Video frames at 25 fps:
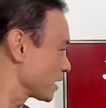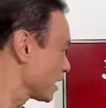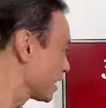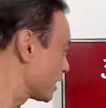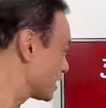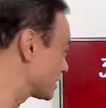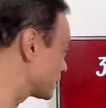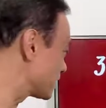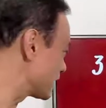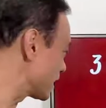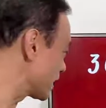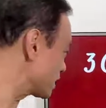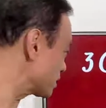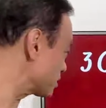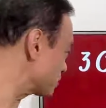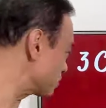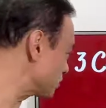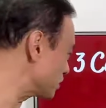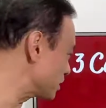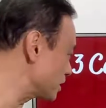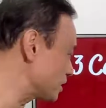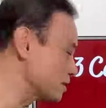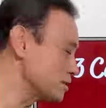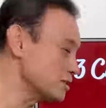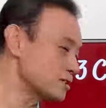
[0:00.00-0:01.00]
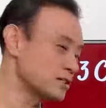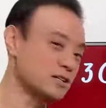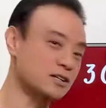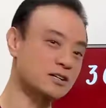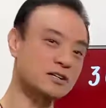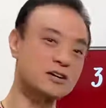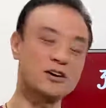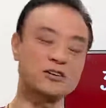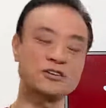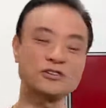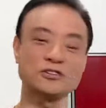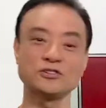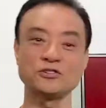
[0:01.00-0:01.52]
Next one is
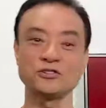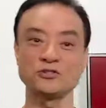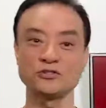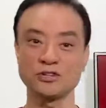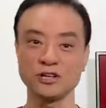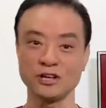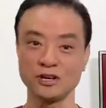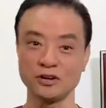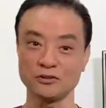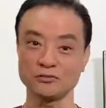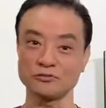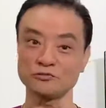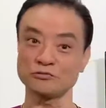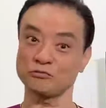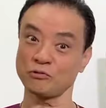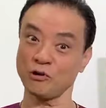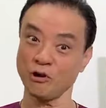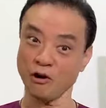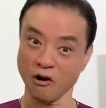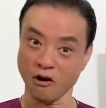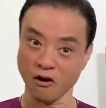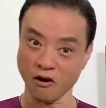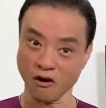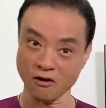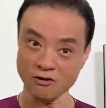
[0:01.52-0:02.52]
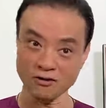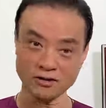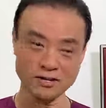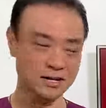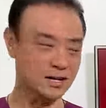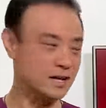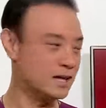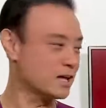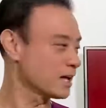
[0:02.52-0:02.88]
cutting your nails wrong.